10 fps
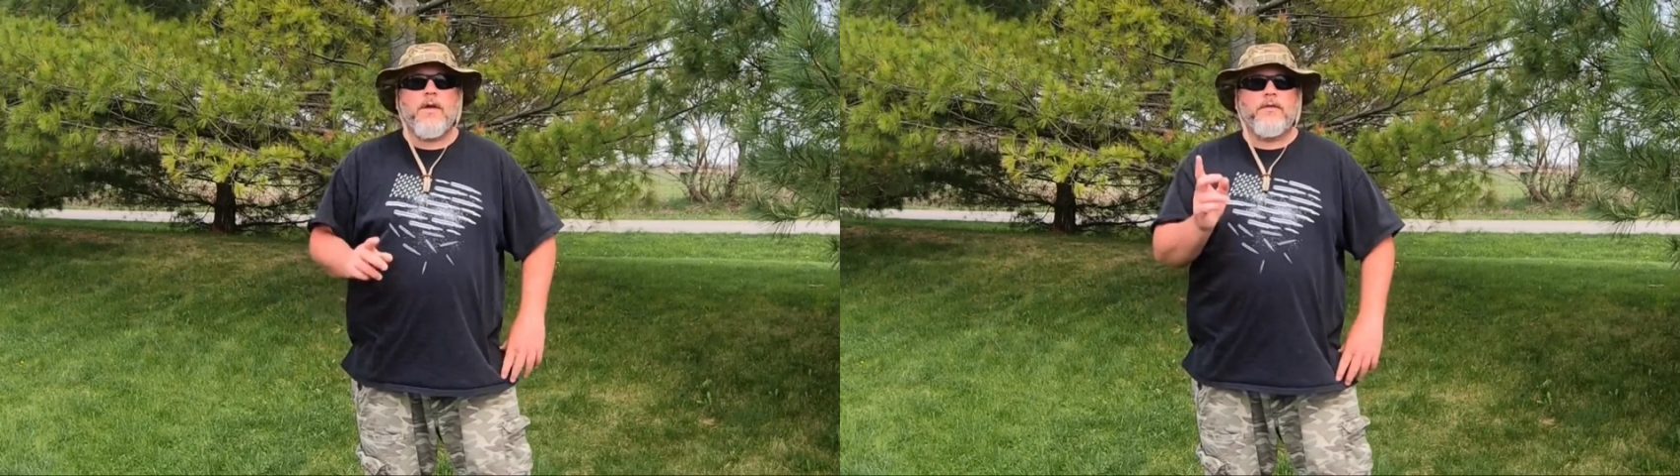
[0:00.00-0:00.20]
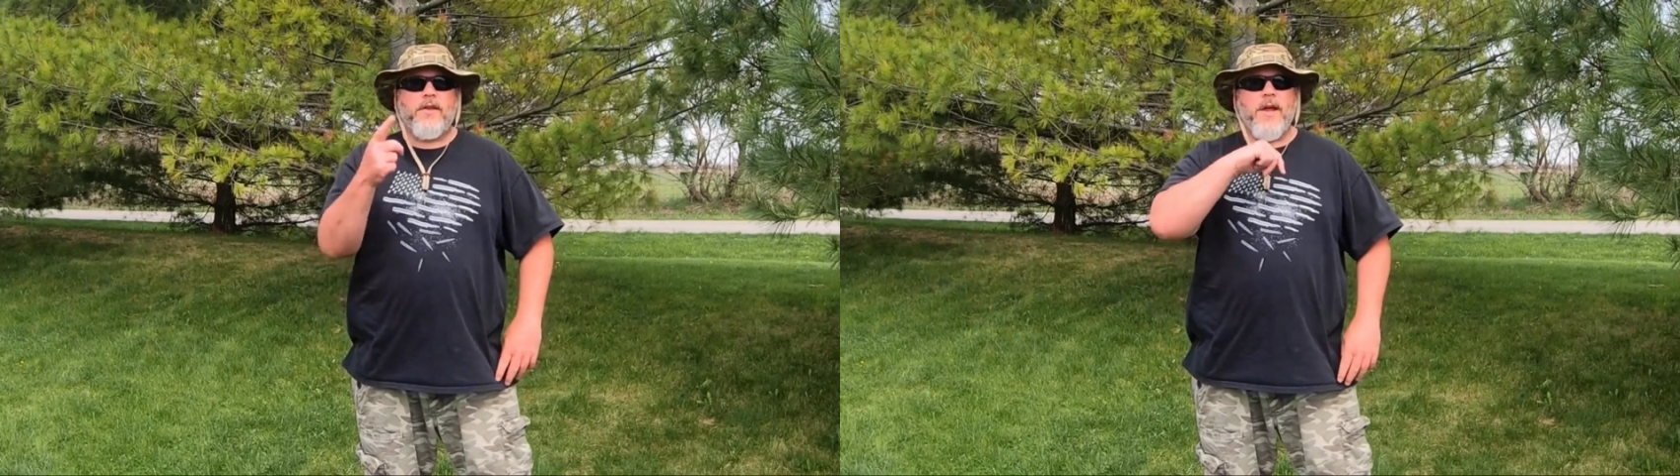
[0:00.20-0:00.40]

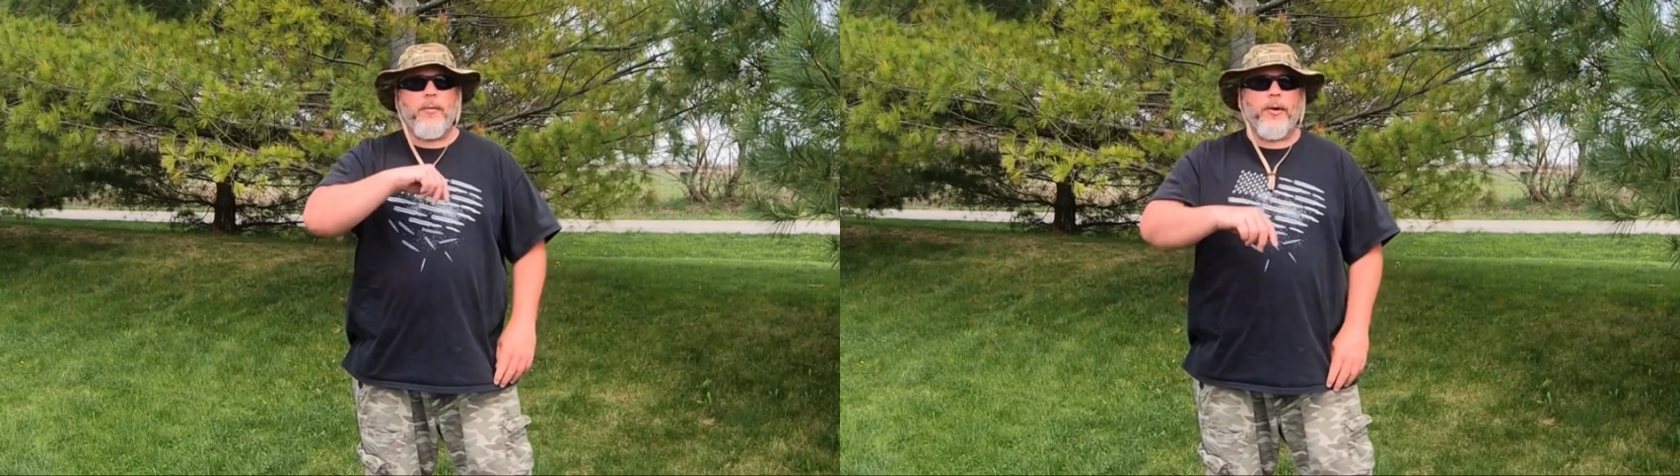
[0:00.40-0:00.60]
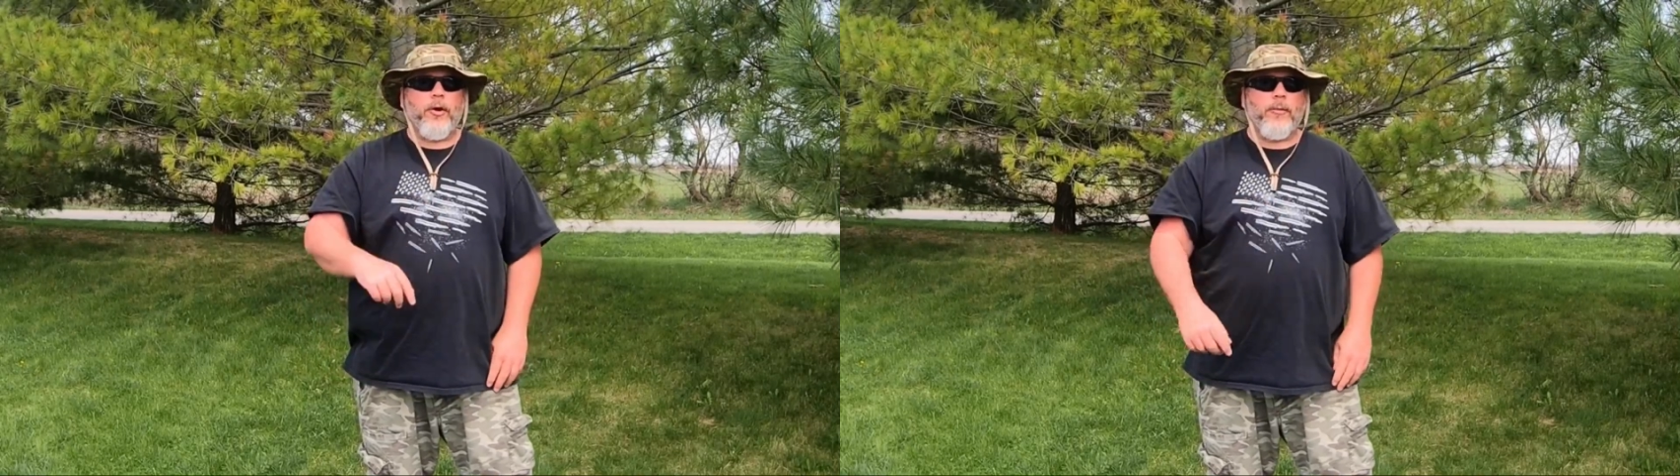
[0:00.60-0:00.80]
Today
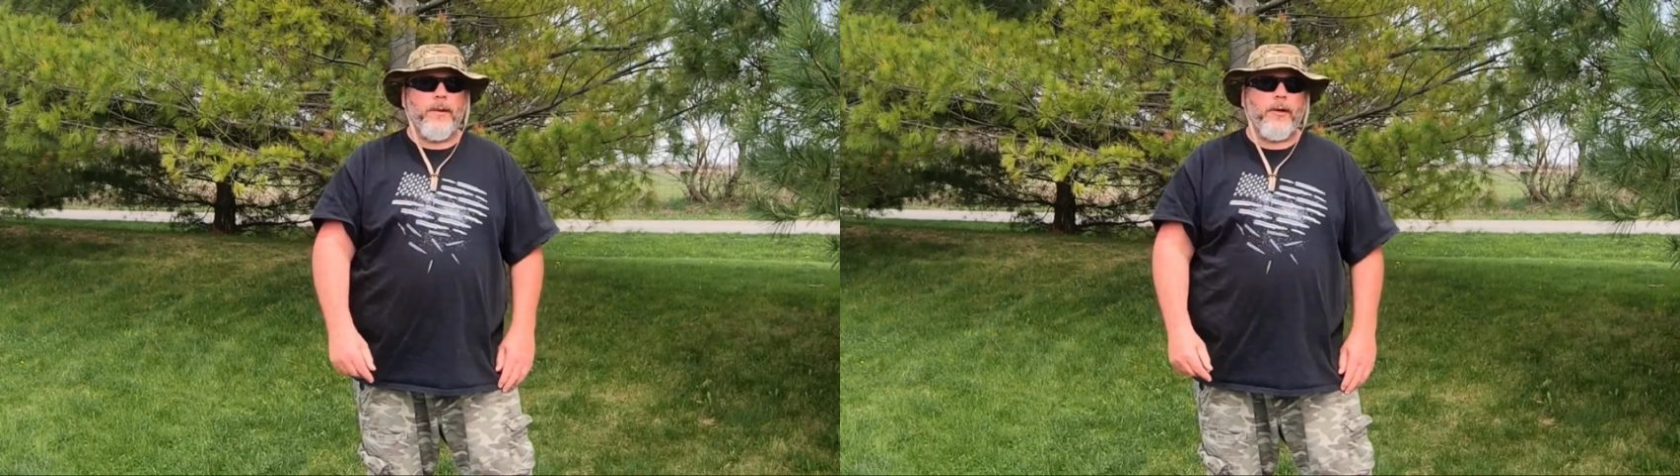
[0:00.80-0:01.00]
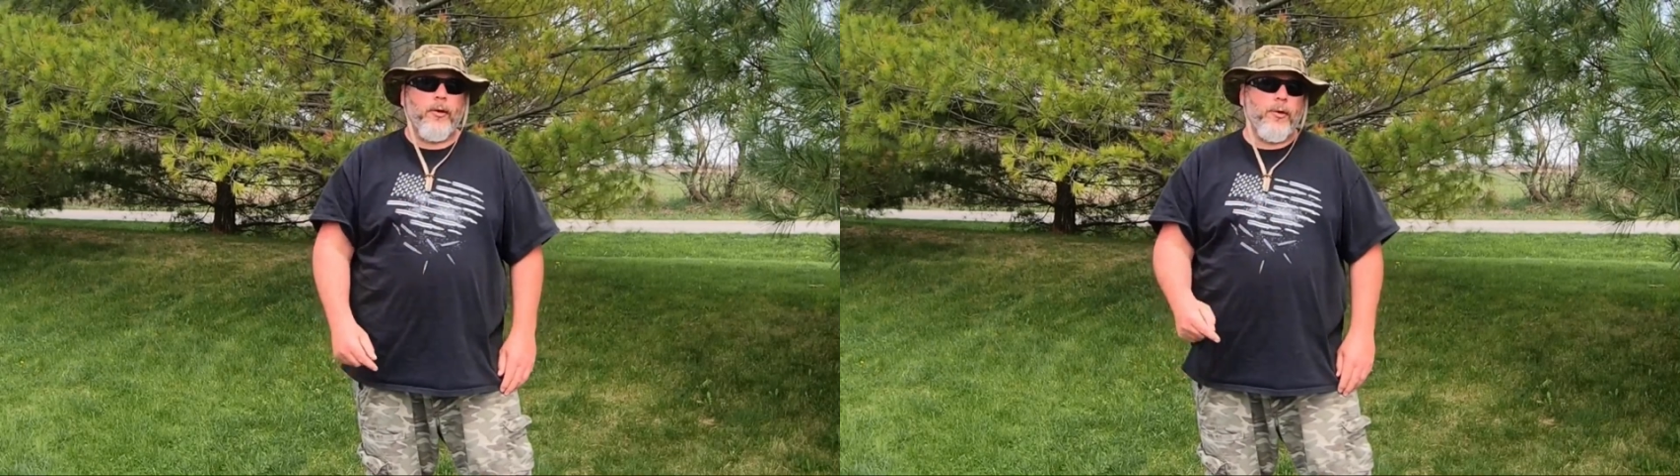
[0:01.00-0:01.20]
we're going to
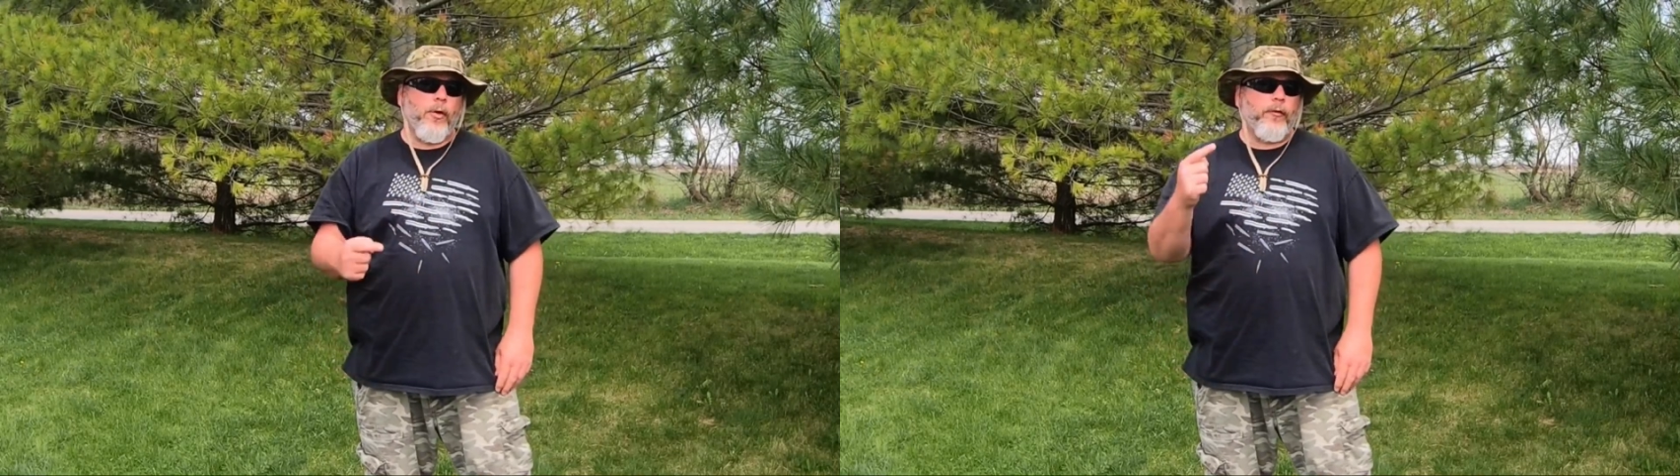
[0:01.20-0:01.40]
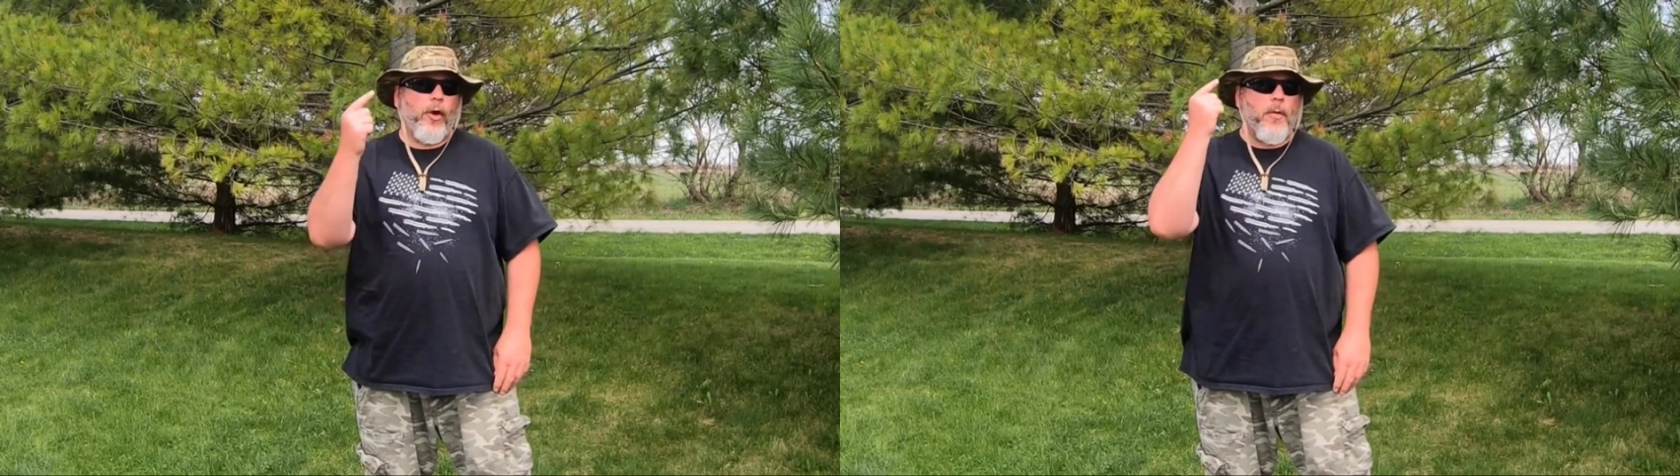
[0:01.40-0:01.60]
be going
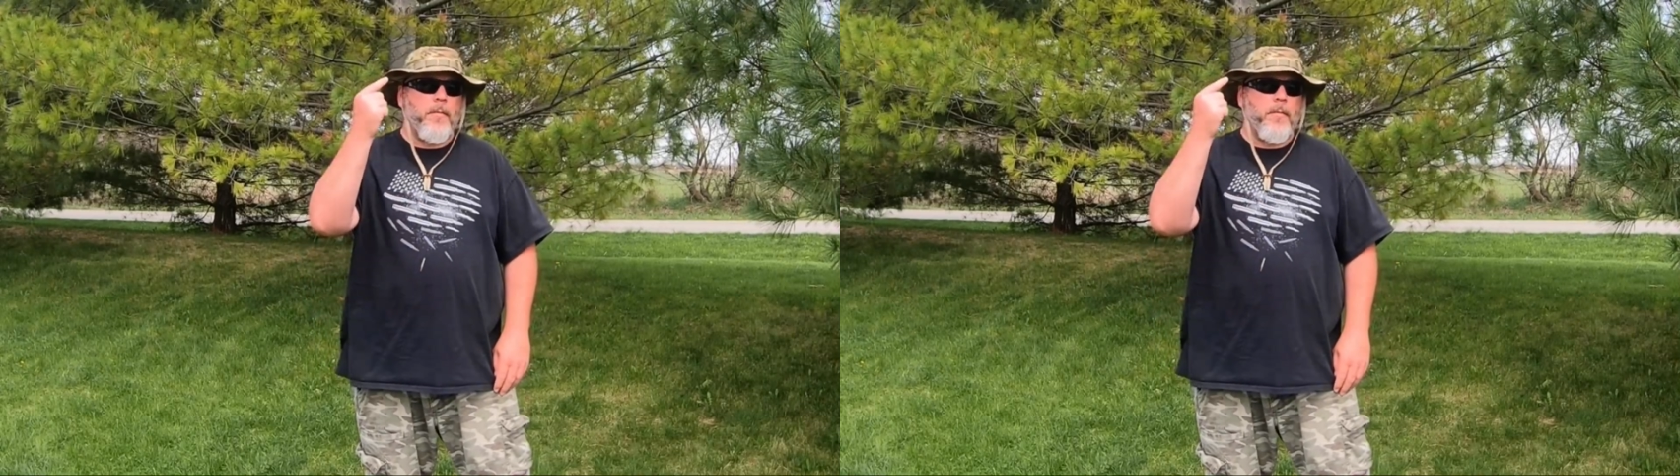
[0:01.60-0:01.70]
over a